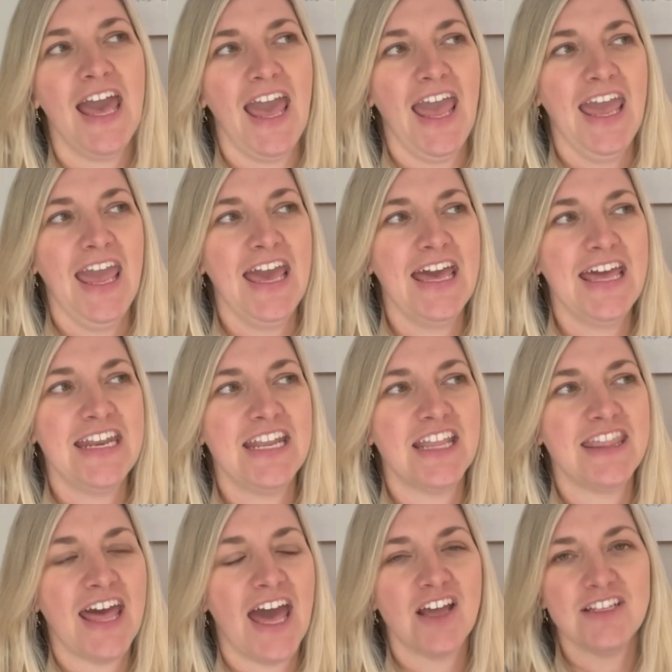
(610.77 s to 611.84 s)
And
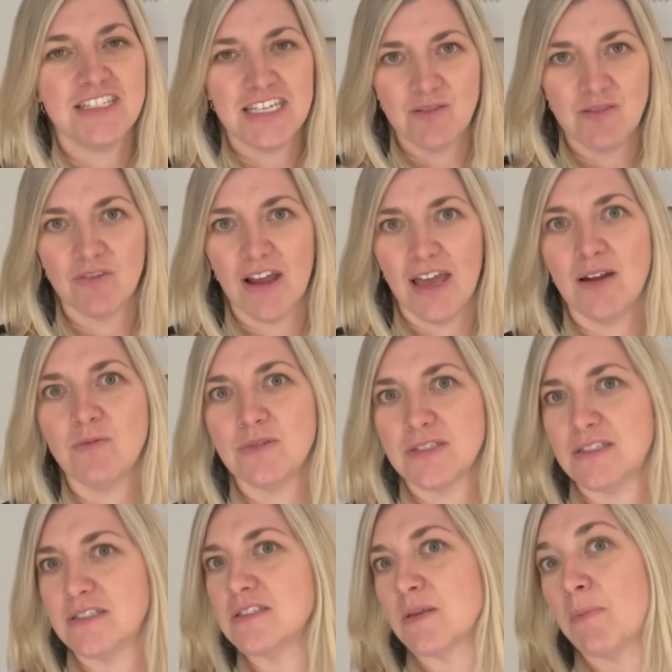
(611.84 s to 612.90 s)
that deep red
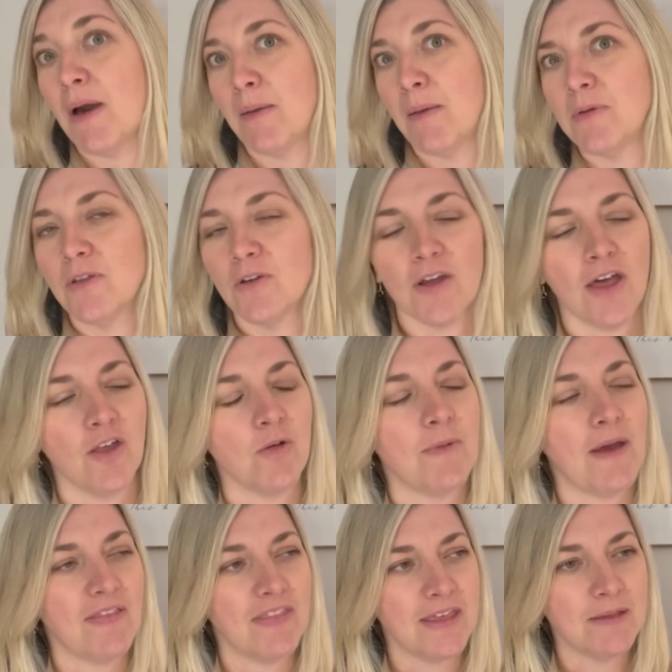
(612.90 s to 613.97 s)
was just a popular color
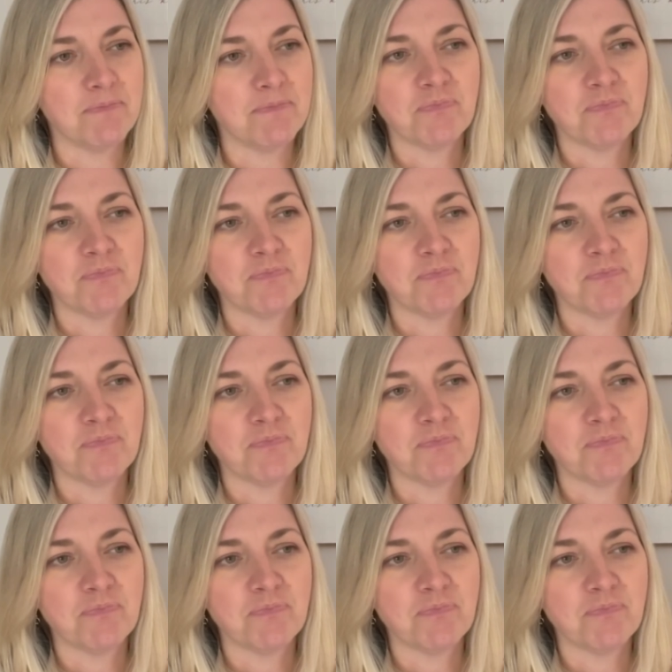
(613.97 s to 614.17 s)
back then.